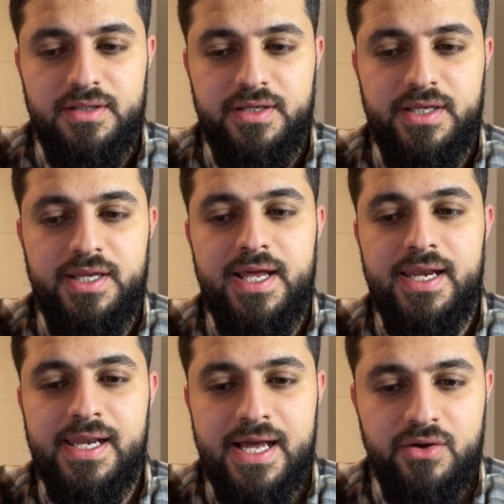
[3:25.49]
can
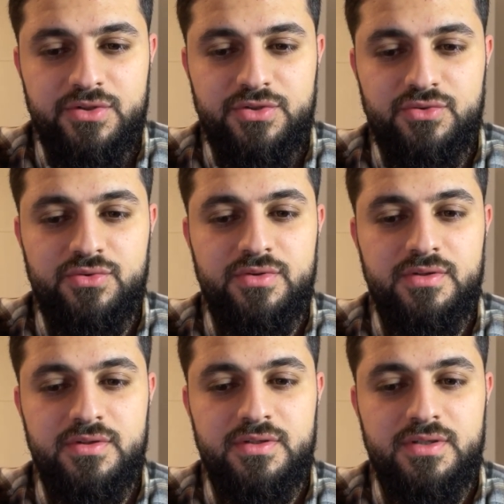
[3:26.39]
allow you
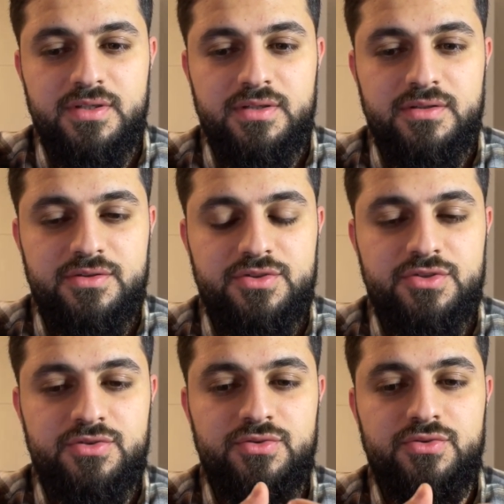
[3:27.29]

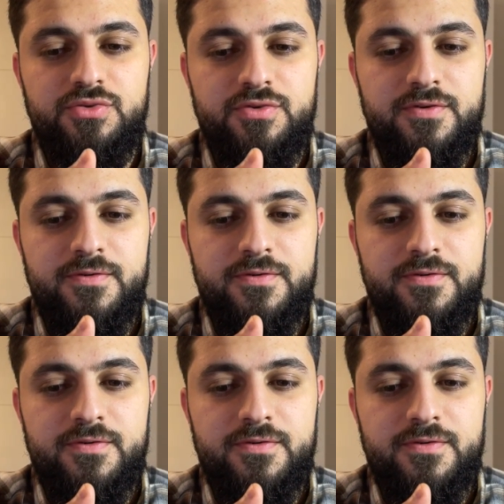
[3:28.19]
to